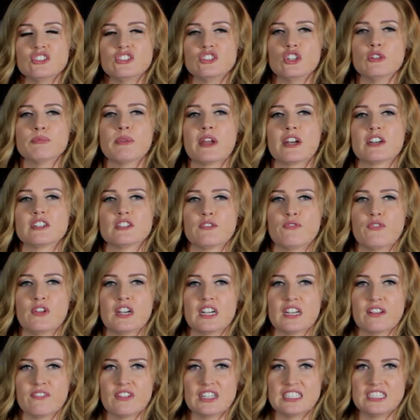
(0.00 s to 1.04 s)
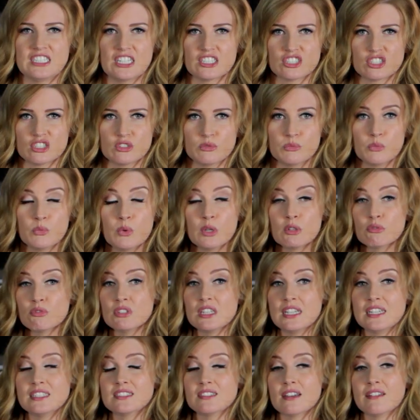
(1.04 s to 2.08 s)
Tomb Raider Definitive Edition will
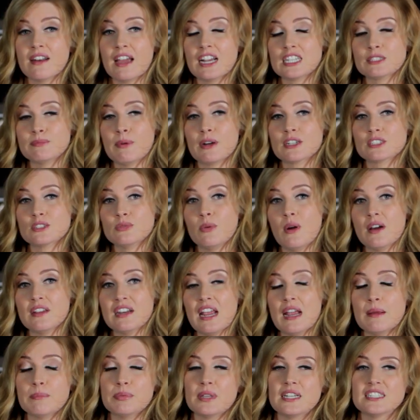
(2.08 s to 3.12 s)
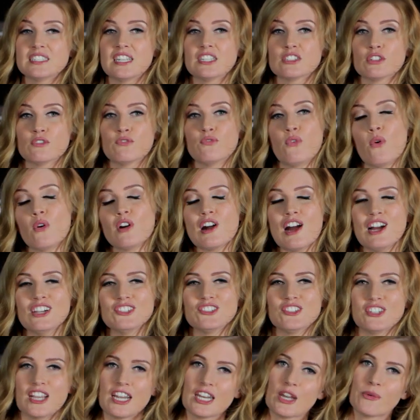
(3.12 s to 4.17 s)
release on Xbox One and PlayStation 4
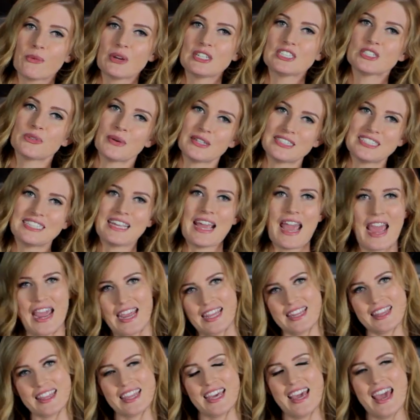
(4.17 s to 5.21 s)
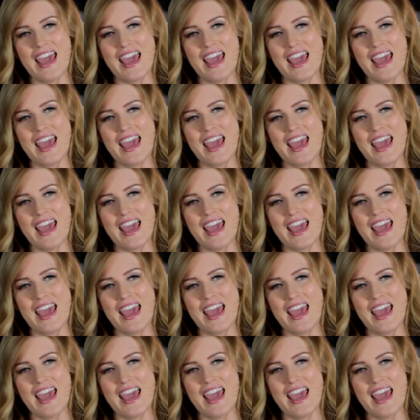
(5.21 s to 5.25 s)
on January 28th.